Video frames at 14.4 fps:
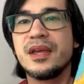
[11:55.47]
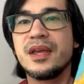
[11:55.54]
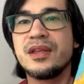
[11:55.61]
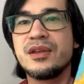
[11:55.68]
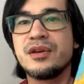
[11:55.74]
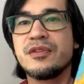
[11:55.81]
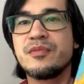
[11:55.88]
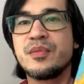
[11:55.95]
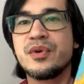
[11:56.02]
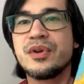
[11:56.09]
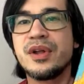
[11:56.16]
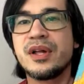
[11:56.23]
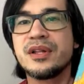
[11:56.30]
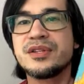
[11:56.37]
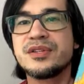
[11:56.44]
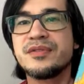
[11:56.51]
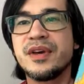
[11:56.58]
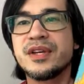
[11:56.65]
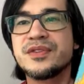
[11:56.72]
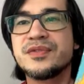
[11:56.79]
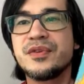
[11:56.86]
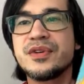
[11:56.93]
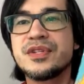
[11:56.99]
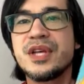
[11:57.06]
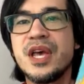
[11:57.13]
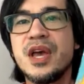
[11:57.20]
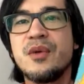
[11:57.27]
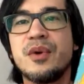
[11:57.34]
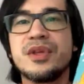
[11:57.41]
And you have more knowledge of X-Force.
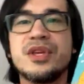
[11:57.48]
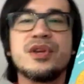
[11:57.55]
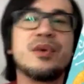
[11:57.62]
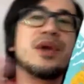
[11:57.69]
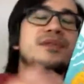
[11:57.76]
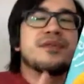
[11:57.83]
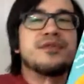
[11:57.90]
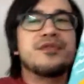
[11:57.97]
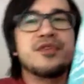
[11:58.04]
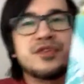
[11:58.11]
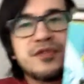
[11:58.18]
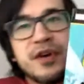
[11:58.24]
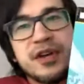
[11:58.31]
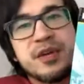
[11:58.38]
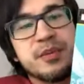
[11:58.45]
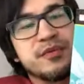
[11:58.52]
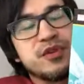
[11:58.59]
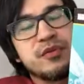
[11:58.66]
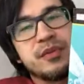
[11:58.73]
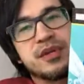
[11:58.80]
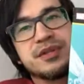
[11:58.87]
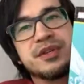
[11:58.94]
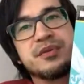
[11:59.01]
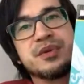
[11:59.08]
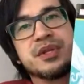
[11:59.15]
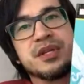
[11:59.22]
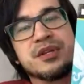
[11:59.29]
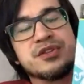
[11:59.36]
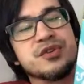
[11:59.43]
Well, you know what? The first volume of New Mutants I
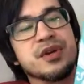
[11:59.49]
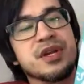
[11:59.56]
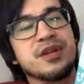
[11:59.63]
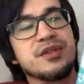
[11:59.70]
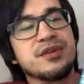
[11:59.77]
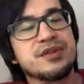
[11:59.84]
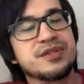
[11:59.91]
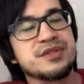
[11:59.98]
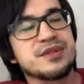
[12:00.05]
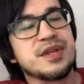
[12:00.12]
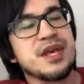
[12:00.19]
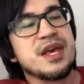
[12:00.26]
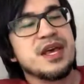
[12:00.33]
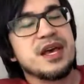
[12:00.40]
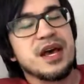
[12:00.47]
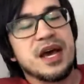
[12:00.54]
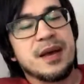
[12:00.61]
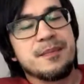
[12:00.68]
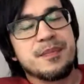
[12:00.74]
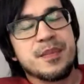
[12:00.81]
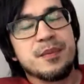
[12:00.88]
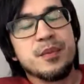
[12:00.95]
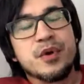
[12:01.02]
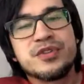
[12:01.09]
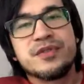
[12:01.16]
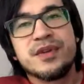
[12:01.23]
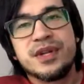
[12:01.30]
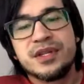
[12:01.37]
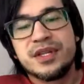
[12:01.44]
really enjoyed. There's
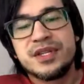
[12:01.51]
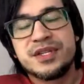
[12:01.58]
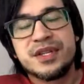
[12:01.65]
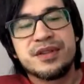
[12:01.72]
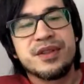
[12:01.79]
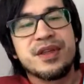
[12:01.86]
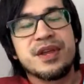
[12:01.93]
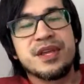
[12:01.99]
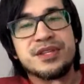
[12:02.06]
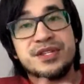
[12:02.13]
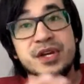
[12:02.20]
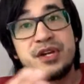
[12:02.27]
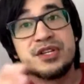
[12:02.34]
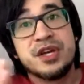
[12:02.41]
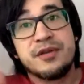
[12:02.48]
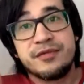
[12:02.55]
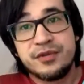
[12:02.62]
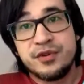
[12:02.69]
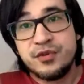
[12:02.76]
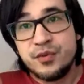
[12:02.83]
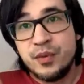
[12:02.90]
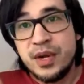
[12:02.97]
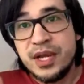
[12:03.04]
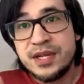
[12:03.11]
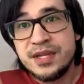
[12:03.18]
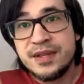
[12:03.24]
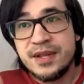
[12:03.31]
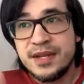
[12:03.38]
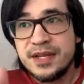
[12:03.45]
most of it, at least. It starts off great,
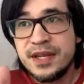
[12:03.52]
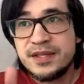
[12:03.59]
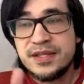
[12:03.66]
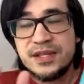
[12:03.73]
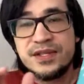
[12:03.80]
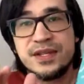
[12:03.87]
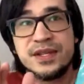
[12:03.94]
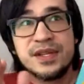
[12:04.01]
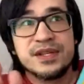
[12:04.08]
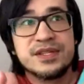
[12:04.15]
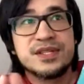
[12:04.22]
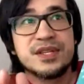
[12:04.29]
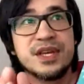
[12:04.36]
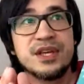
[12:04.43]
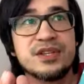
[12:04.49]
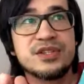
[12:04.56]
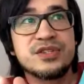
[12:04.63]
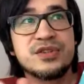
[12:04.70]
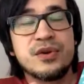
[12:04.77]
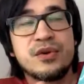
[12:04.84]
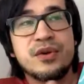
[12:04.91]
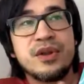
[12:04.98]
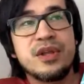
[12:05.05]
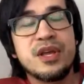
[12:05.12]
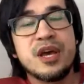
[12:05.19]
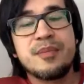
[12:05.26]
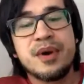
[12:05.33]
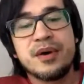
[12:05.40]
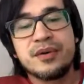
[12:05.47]
and then it gets into this story
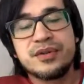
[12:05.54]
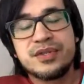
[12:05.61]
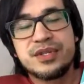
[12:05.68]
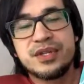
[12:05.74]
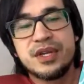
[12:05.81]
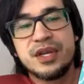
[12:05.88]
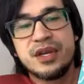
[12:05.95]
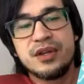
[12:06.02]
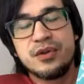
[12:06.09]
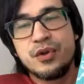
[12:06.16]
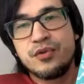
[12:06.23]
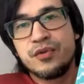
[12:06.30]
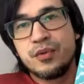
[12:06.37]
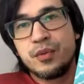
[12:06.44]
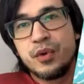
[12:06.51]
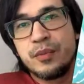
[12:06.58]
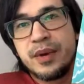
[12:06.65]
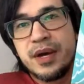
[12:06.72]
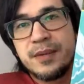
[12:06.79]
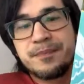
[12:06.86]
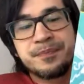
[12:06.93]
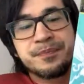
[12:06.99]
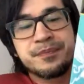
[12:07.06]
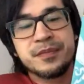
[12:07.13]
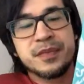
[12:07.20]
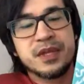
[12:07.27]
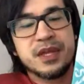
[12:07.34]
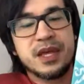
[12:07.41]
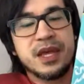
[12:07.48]
about Nova Roma,
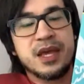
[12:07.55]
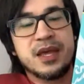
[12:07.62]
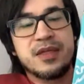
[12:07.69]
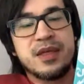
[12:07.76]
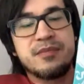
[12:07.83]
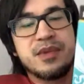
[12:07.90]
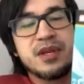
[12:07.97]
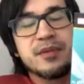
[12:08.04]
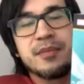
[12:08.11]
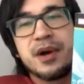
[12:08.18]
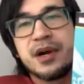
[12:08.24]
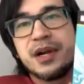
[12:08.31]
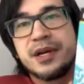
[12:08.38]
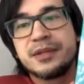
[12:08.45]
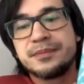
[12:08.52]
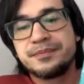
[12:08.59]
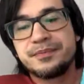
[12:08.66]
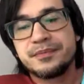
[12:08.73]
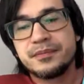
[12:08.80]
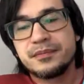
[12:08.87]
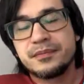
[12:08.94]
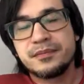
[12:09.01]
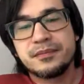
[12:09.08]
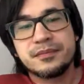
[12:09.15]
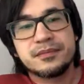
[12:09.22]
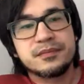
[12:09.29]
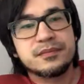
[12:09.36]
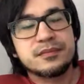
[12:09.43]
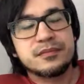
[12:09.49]
and they meet Amara
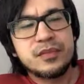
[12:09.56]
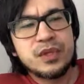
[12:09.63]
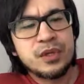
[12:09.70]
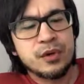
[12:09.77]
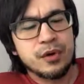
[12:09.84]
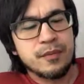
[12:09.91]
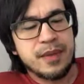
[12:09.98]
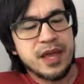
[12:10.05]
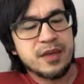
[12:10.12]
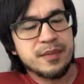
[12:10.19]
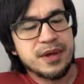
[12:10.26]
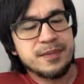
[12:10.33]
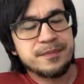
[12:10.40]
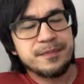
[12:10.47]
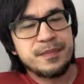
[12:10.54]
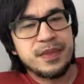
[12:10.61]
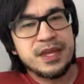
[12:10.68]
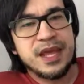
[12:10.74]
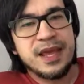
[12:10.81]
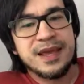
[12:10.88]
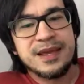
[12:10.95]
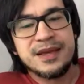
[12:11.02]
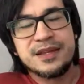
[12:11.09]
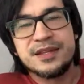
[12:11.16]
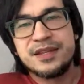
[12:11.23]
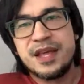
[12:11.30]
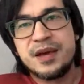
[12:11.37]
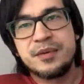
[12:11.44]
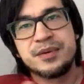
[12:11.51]
or Magma, and
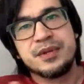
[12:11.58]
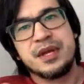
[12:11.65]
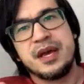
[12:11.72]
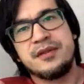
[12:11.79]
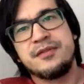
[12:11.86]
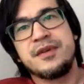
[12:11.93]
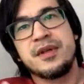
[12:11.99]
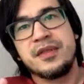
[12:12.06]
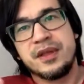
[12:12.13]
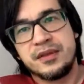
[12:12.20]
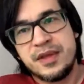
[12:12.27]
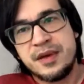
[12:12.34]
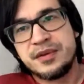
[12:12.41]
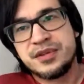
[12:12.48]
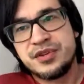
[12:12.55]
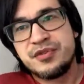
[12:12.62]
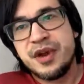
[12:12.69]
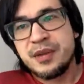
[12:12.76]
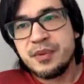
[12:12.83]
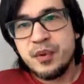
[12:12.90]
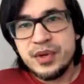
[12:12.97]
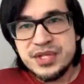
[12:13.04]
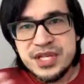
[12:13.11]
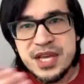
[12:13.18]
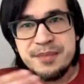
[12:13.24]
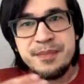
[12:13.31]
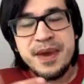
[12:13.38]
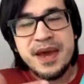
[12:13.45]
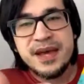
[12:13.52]
that one I felt like that was a drag. But once you
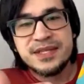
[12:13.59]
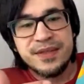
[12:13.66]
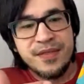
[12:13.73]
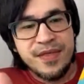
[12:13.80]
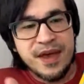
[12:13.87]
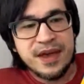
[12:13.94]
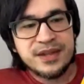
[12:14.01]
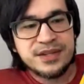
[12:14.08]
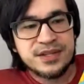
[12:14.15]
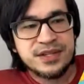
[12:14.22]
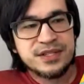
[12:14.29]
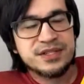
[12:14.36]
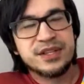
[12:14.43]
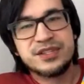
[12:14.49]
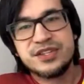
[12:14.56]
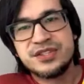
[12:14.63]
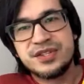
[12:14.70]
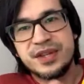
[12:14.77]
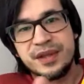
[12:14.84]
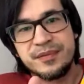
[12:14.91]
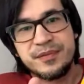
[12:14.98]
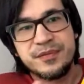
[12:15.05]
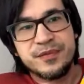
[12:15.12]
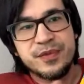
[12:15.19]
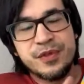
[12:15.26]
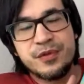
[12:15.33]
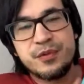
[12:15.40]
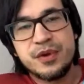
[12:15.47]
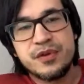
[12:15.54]
get past that, it's like just like
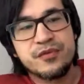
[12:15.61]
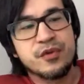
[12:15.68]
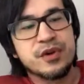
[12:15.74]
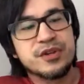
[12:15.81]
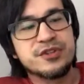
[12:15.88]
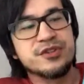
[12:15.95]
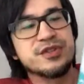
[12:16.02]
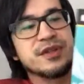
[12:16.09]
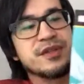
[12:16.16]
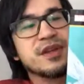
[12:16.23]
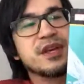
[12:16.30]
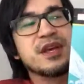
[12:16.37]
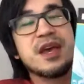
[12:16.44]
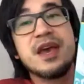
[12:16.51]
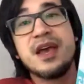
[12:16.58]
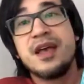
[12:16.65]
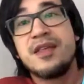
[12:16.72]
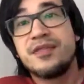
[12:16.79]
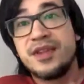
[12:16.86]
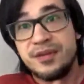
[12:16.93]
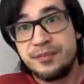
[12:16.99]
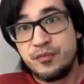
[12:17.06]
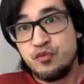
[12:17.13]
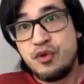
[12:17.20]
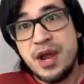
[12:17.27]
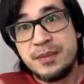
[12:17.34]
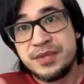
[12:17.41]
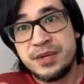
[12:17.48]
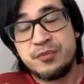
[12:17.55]
3 or 4 issues, I think. Then it
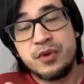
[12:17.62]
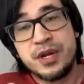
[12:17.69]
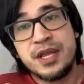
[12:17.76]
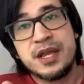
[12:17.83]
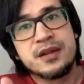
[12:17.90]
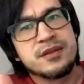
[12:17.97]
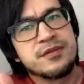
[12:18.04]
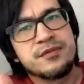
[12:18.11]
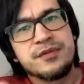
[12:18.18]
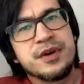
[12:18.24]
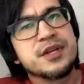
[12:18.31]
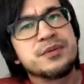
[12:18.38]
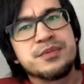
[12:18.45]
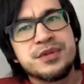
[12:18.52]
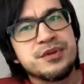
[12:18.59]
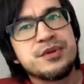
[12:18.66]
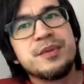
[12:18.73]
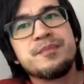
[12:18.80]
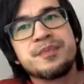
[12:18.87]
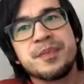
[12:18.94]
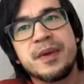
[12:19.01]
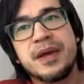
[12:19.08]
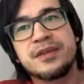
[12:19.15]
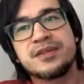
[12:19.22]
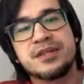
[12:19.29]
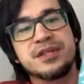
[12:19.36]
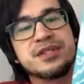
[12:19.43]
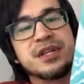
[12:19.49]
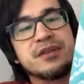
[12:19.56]
ramps up right again. And then Volume 2,
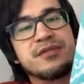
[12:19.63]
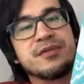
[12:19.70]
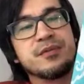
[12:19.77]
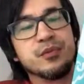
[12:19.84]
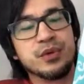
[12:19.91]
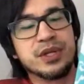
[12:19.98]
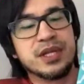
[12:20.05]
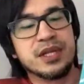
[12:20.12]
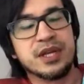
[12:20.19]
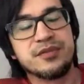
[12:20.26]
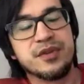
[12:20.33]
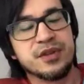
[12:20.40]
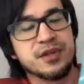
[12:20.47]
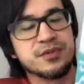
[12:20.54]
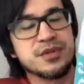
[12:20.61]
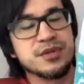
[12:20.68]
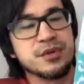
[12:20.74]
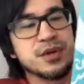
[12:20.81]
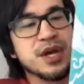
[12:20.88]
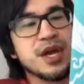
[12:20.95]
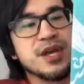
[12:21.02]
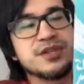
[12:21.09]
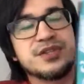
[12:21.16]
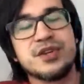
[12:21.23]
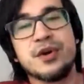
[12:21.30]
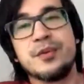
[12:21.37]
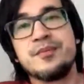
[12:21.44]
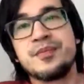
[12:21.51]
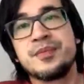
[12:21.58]
excellent stuff. Really liked Volume 2.
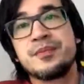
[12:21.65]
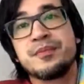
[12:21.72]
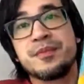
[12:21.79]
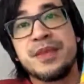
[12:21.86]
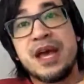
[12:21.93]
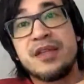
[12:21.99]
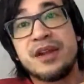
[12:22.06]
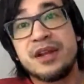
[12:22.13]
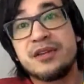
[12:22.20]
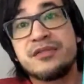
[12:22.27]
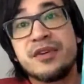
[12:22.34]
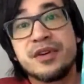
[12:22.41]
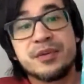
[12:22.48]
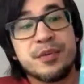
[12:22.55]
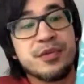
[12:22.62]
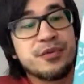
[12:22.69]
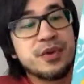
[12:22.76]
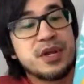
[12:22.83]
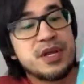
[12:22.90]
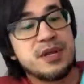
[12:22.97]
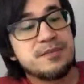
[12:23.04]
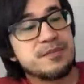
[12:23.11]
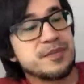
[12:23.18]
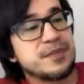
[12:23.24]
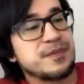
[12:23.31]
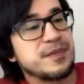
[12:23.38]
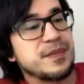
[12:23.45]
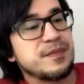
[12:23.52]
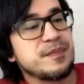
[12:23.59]
So now that I have Volume 3,
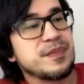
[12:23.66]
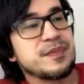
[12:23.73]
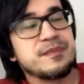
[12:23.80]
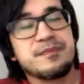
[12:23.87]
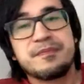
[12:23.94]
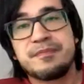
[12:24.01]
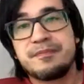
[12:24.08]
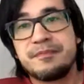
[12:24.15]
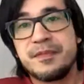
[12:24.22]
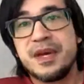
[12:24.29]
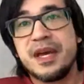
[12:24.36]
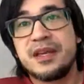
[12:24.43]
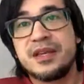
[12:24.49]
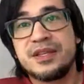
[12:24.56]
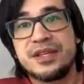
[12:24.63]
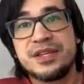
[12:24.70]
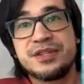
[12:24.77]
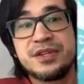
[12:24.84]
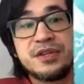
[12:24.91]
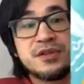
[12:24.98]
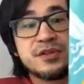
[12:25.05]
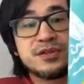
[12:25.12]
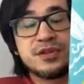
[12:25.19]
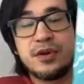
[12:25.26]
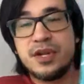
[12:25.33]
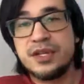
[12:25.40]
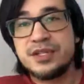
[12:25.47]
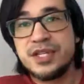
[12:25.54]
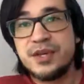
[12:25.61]
I can continue the
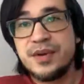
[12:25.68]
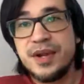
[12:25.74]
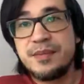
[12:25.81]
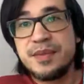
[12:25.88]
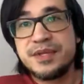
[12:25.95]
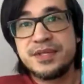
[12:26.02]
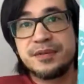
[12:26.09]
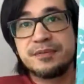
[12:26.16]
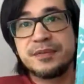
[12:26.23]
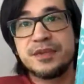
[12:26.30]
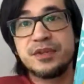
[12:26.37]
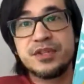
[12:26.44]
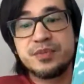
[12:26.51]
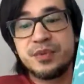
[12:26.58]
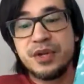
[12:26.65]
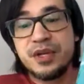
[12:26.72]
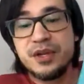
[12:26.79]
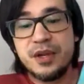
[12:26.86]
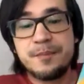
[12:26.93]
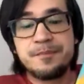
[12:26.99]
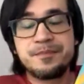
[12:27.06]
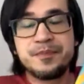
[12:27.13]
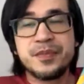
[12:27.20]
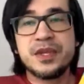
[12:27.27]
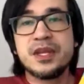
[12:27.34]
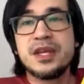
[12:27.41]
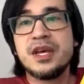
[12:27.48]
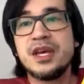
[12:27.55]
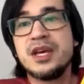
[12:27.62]
story and see what I'm missing. Looks pretty good.
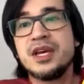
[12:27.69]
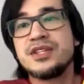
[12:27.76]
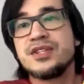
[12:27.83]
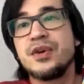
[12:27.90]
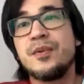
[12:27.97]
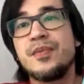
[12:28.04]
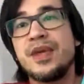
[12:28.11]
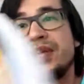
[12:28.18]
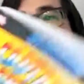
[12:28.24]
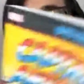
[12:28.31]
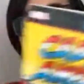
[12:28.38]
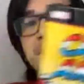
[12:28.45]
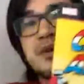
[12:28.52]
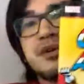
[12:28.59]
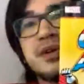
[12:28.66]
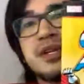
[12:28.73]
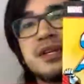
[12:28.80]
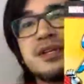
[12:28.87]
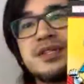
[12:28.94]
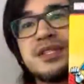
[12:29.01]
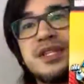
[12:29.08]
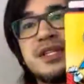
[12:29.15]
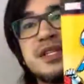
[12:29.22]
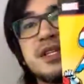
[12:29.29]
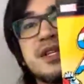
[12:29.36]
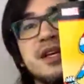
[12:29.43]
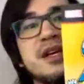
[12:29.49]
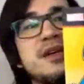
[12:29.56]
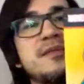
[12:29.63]
So that's what we're going to see
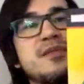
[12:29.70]
today.